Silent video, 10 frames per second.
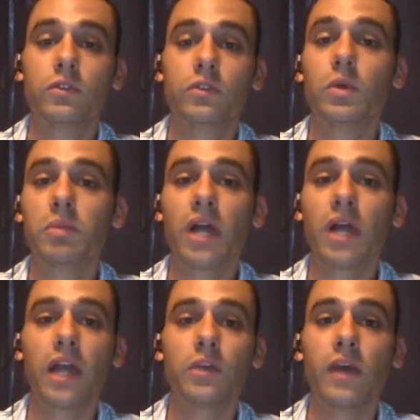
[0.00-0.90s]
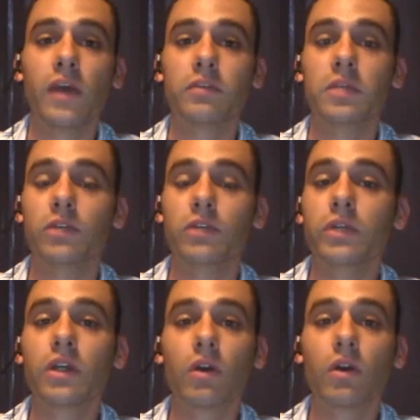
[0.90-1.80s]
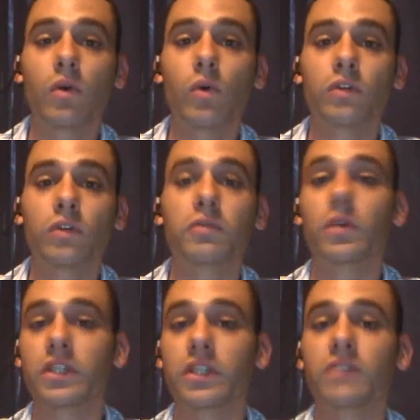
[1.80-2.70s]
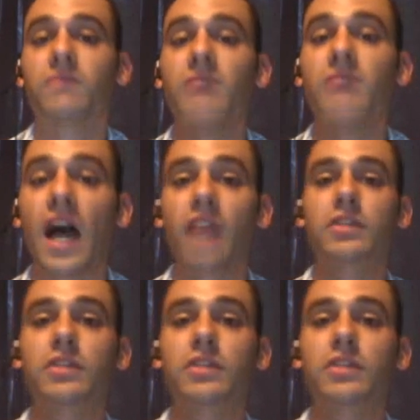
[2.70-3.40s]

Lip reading: a green card holder for at least 5